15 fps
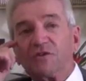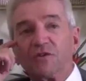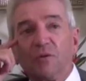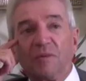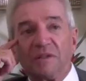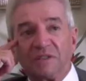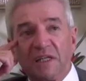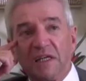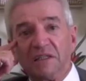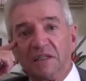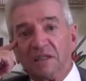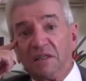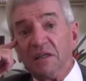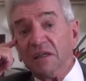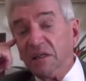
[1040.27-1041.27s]
Joe
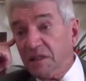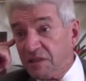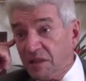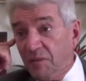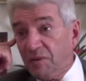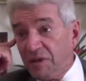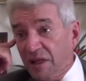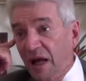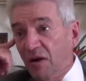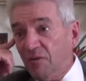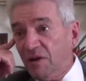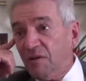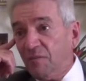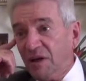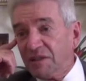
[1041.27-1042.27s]
Mantegna is coming
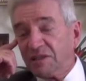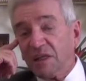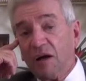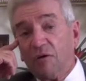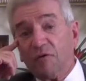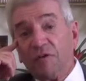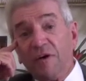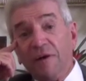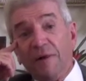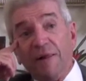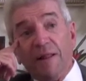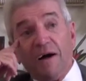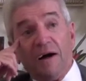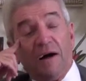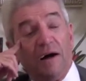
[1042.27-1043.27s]
down and myself.
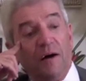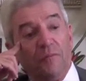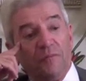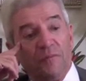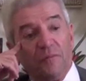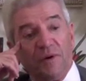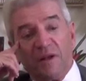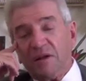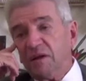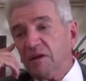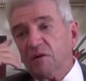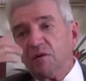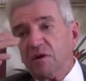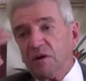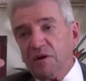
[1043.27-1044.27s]
Um, but
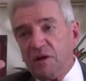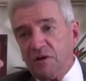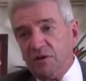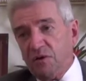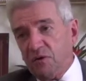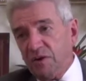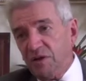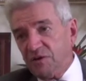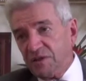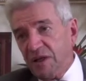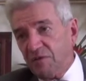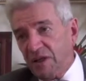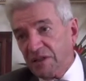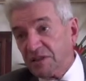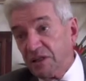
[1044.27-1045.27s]
it, it, you know, they used to
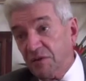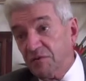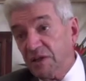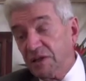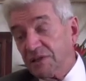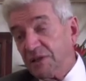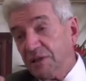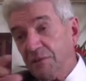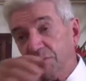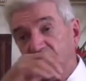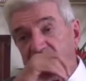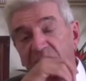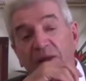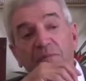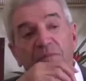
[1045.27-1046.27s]
have like 70
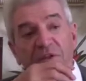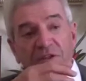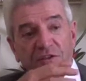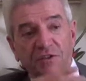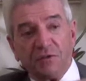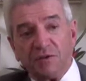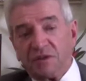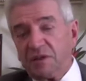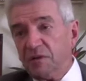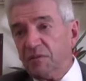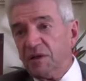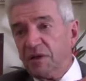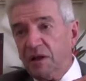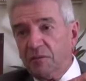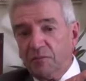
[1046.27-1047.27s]
celebrities. This year, it's going
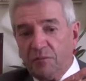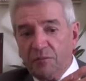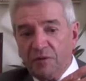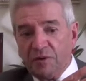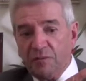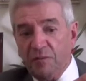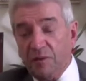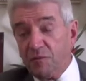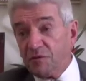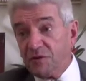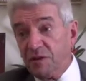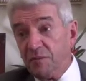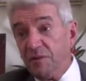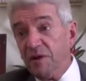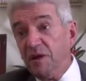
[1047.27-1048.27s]
to be done with the
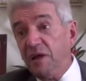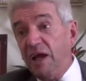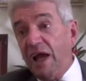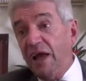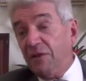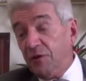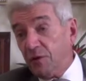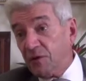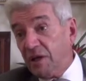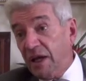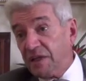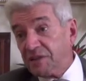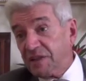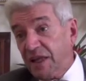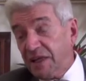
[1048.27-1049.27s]
membership and their
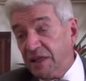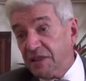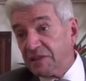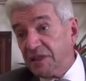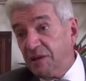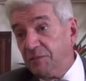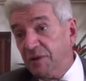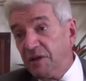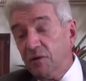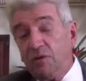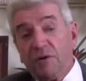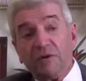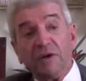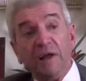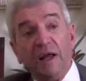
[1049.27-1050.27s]
guest, I guess, at
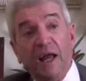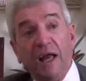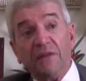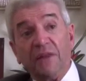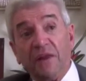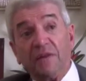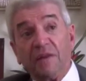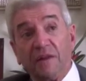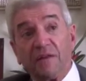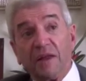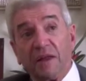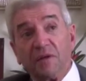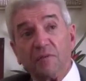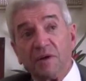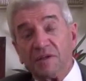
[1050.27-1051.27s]
Bighorn, and they think
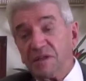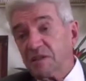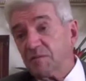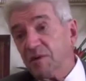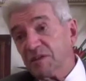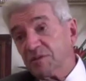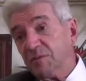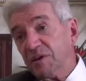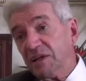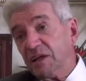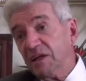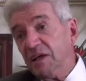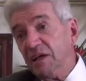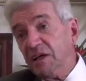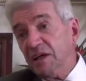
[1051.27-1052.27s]
they can raise as much
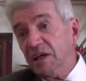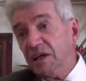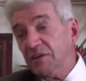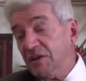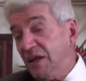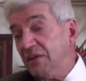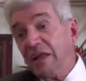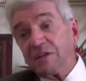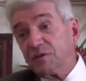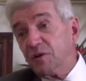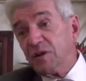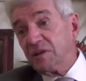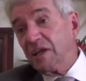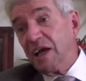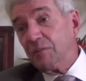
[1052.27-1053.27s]
money, and, and that's
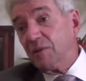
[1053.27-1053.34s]
good. God